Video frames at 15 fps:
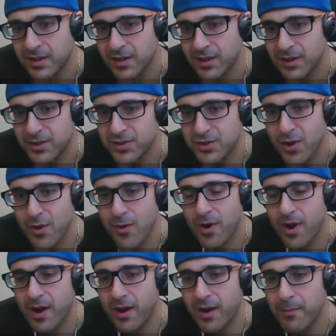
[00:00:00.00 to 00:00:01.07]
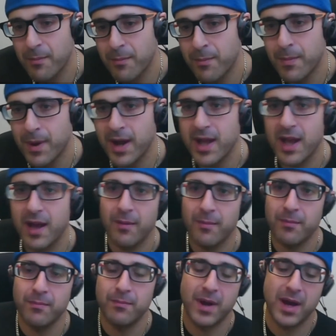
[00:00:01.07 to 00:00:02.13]
So my
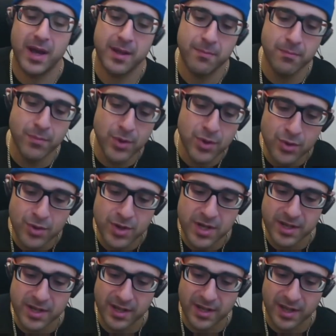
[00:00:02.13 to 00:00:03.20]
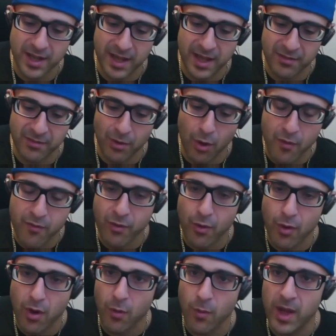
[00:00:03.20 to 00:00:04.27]
mood and
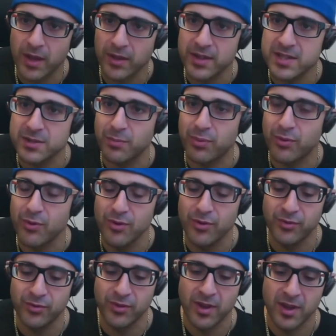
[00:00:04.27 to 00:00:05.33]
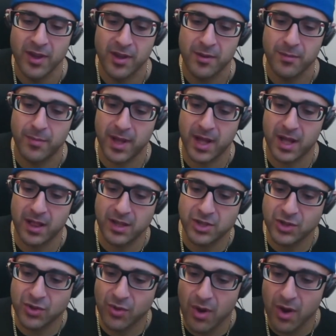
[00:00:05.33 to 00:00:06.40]
overall wellness improved. My
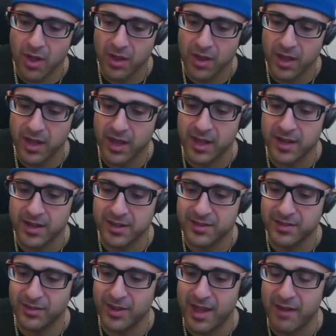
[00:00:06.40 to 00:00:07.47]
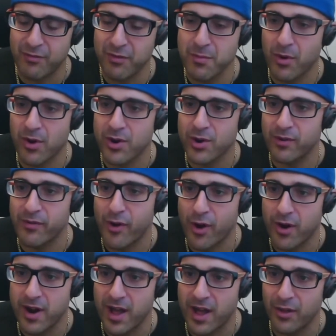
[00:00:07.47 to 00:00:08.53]
cholesterol and every marker of
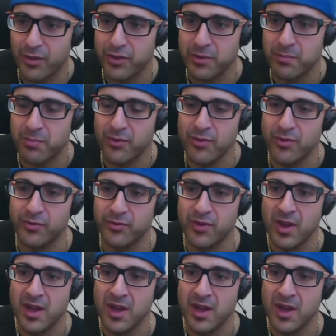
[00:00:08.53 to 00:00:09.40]
heart health improved.